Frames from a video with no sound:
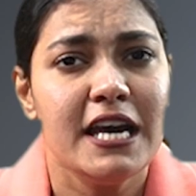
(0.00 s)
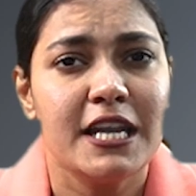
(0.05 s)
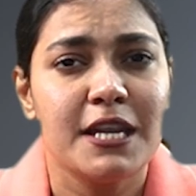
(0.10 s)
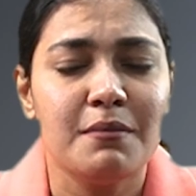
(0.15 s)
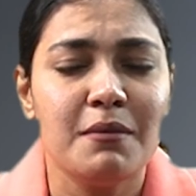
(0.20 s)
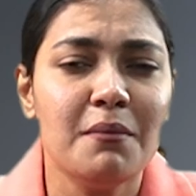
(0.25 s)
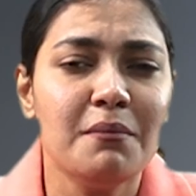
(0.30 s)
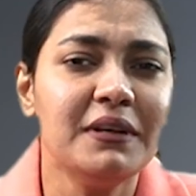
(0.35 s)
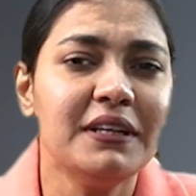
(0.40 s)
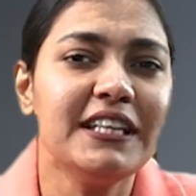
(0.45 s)

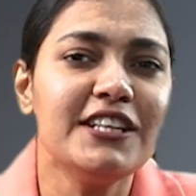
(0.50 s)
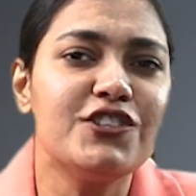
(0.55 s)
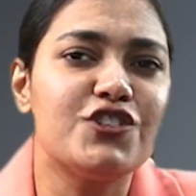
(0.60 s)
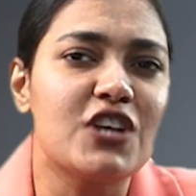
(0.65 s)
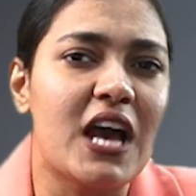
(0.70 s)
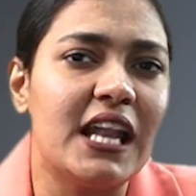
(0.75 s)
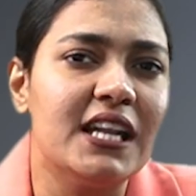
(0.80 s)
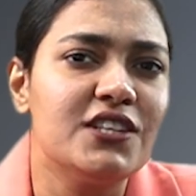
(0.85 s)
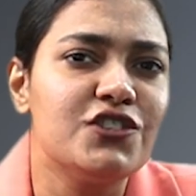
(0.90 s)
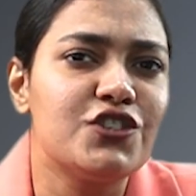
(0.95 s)
Remember the
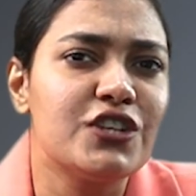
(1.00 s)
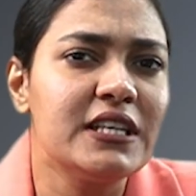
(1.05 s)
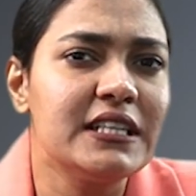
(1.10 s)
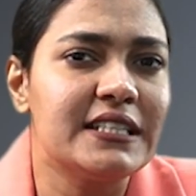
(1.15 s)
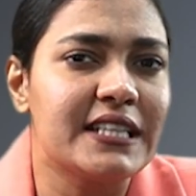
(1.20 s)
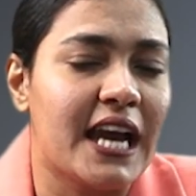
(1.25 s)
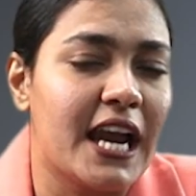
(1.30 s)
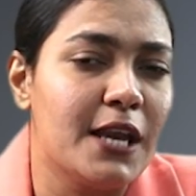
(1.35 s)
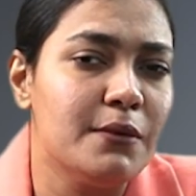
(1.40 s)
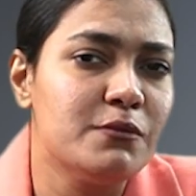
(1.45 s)
challenging
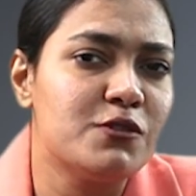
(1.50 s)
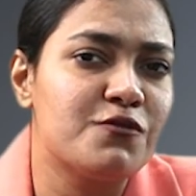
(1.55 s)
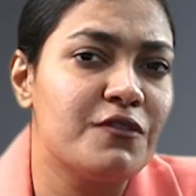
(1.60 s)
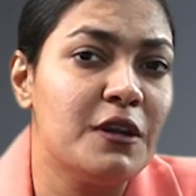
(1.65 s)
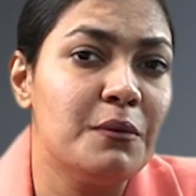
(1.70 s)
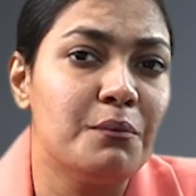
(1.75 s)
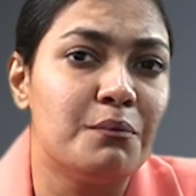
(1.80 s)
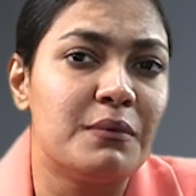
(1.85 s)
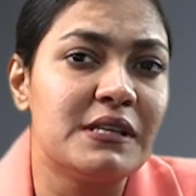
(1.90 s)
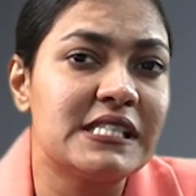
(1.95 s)
times
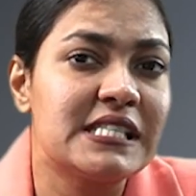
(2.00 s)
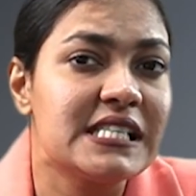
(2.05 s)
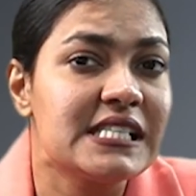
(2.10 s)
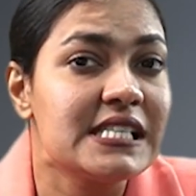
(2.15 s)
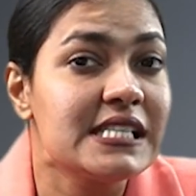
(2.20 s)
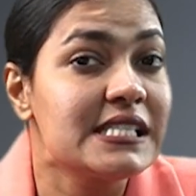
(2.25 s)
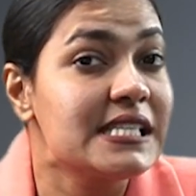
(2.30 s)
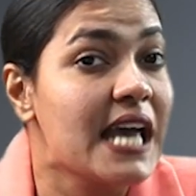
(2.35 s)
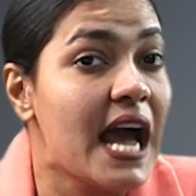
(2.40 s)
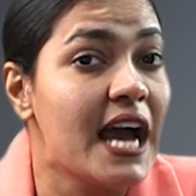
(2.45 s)
when
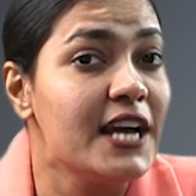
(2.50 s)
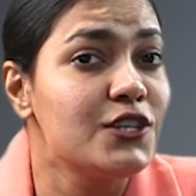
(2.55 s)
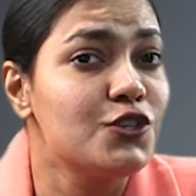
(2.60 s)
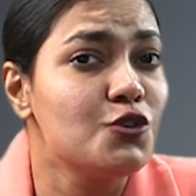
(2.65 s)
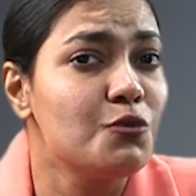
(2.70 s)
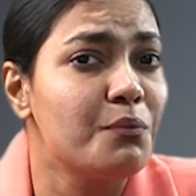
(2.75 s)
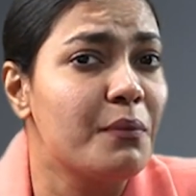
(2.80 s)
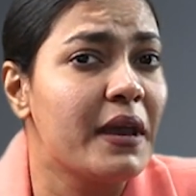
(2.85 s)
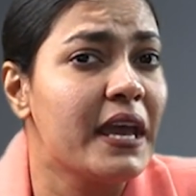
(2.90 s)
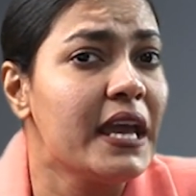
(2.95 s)
businesses had
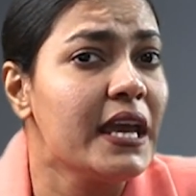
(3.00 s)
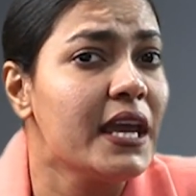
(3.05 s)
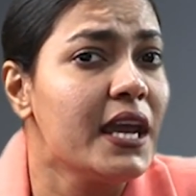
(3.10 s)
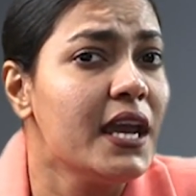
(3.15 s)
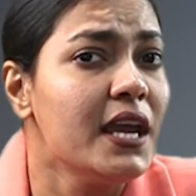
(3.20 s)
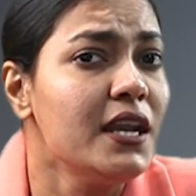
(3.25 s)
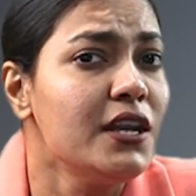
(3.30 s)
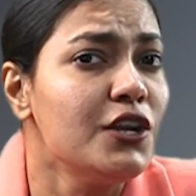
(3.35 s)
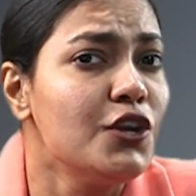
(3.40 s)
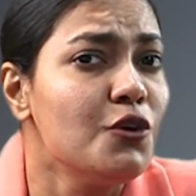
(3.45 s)
to pay
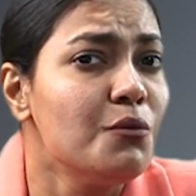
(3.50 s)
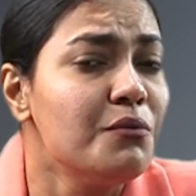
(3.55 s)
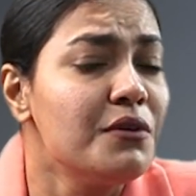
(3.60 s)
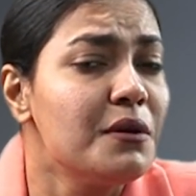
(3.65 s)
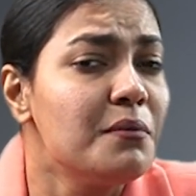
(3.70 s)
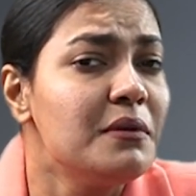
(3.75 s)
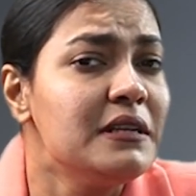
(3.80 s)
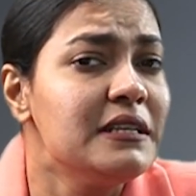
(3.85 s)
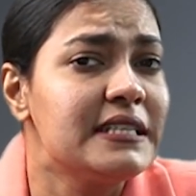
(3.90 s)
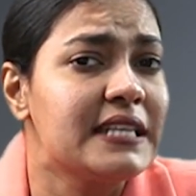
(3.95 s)

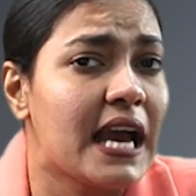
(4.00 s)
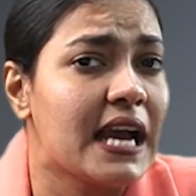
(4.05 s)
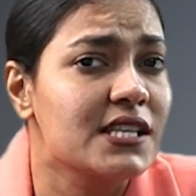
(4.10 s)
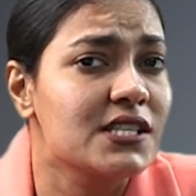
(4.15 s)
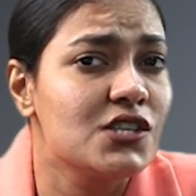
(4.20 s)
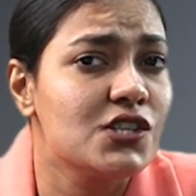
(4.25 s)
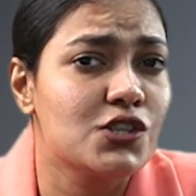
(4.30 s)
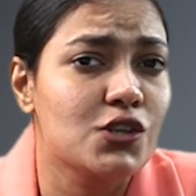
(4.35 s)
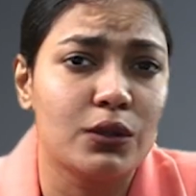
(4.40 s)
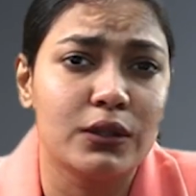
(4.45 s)
innumerable
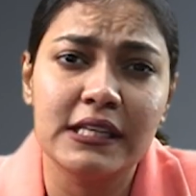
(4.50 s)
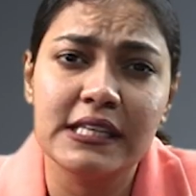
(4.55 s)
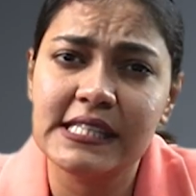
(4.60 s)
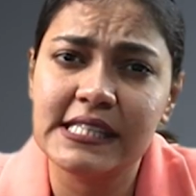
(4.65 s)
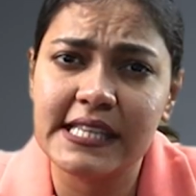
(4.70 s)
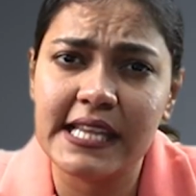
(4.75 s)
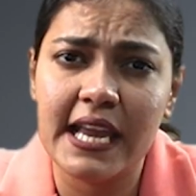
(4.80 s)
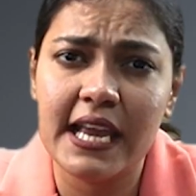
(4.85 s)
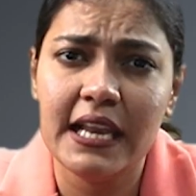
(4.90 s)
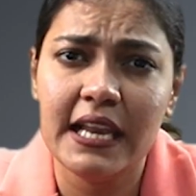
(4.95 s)
taxes on the
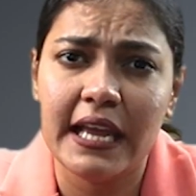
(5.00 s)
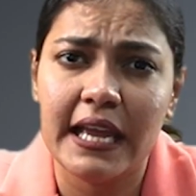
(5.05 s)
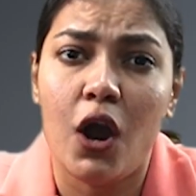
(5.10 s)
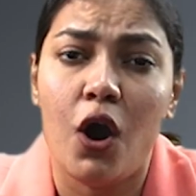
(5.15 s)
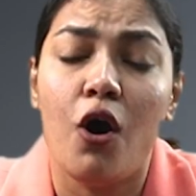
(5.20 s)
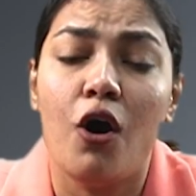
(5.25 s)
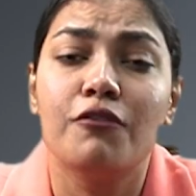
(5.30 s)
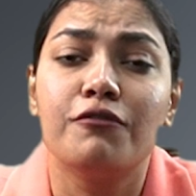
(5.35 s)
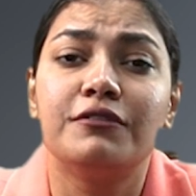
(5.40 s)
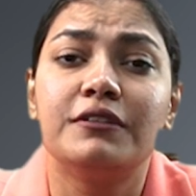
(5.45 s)
sale
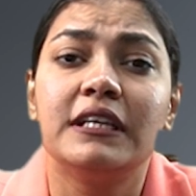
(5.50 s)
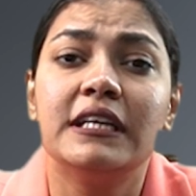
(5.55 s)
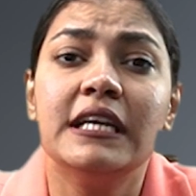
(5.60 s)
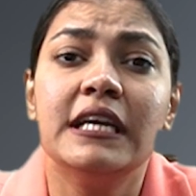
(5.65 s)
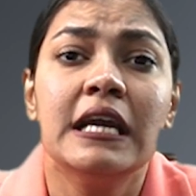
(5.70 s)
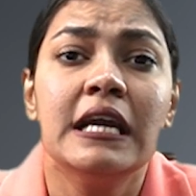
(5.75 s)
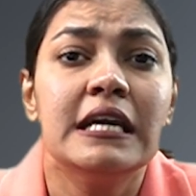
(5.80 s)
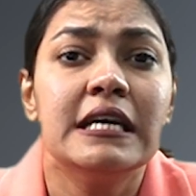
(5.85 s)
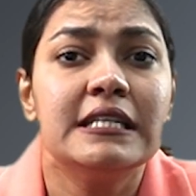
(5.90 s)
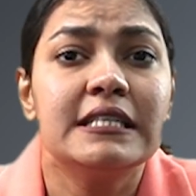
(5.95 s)
of
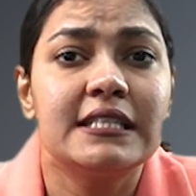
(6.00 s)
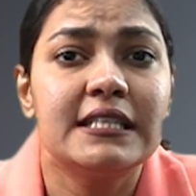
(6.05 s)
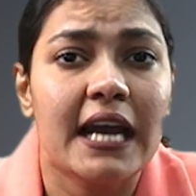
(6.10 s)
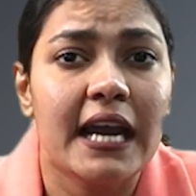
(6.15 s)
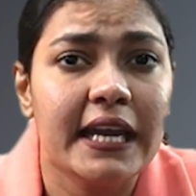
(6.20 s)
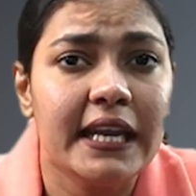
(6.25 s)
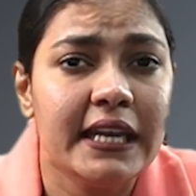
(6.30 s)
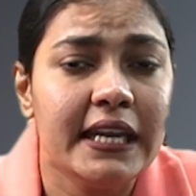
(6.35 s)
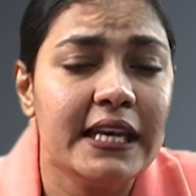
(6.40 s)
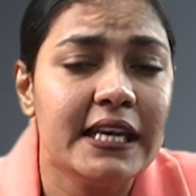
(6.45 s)
the
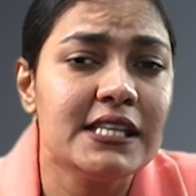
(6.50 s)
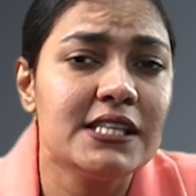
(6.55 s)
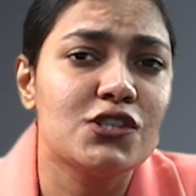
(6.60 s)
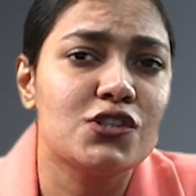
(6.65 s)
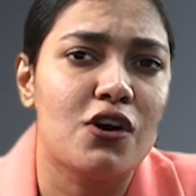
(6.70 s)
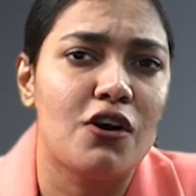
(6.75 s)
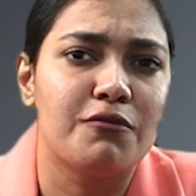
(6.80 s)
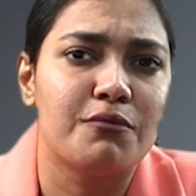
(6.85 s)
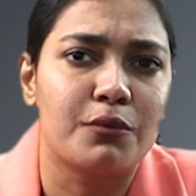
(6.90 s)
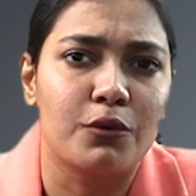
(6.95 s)
tiniest
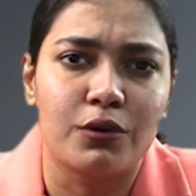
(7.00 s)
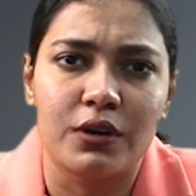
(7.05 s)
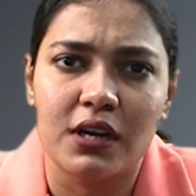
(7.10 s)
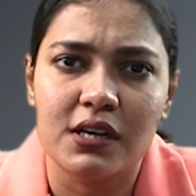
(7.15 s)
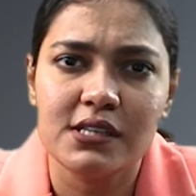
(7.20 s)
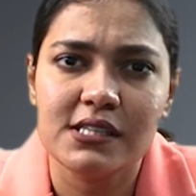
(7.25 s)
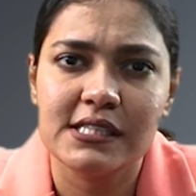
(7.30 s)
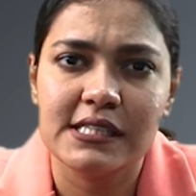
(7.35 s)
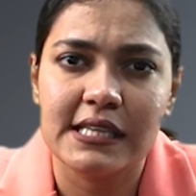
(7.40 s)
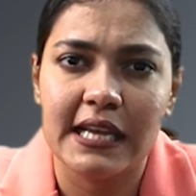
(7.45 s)
of
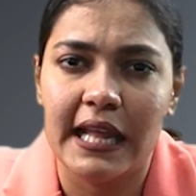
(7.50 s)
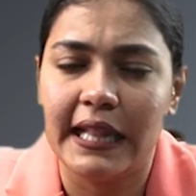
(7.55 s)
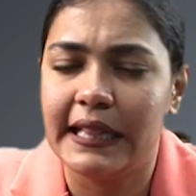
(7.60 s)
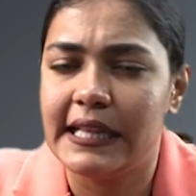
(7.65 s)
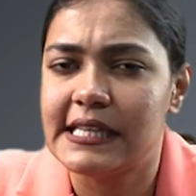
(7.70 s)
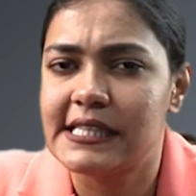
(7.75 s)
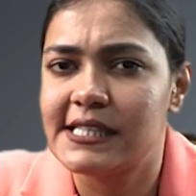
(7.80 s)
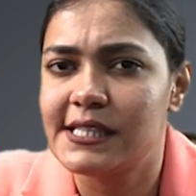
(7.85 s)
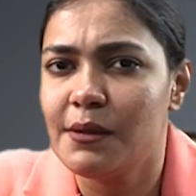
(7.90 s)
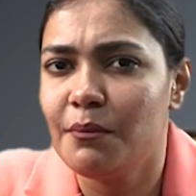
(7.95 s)
products and
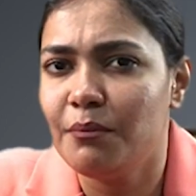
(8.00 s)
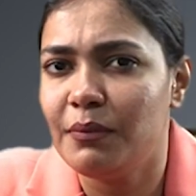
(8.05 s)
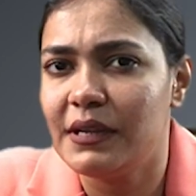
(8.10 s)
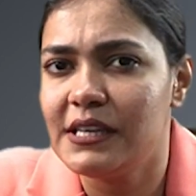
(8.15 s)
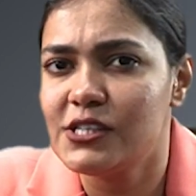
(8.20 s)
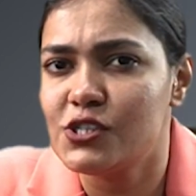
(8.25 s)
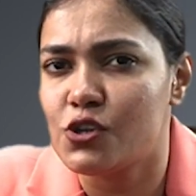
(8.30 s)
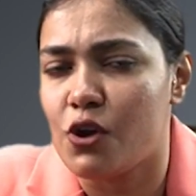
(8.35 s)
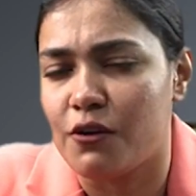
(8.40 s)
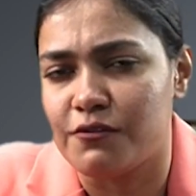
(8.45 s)
the
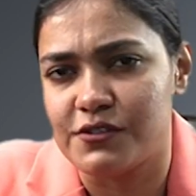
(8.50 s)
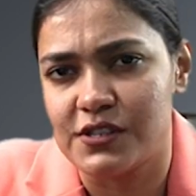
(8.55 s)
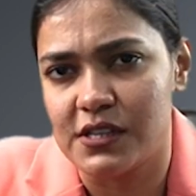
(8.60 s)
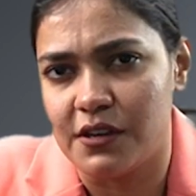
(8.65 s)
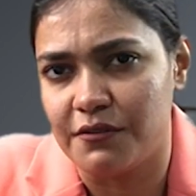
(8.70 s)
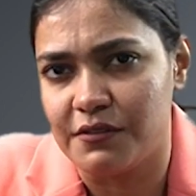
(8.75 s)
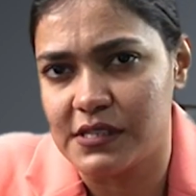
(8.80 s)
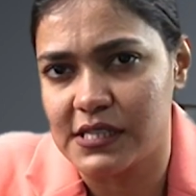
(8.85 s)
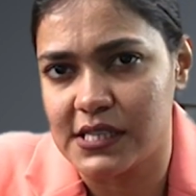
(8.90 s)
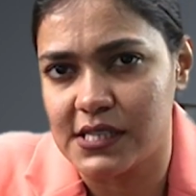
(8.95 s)
simplest of
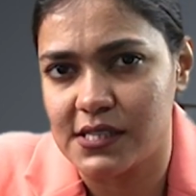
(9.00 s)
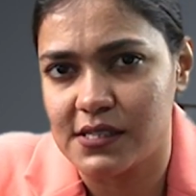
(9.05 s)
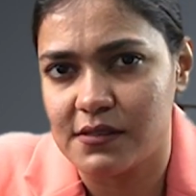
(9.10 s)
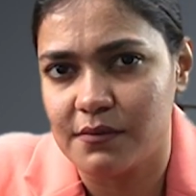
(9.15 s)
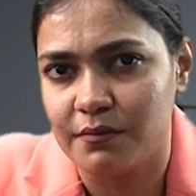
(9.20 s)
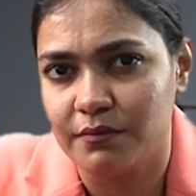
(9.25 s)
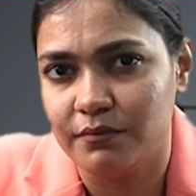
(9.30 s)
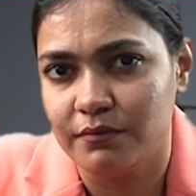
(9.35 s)
services.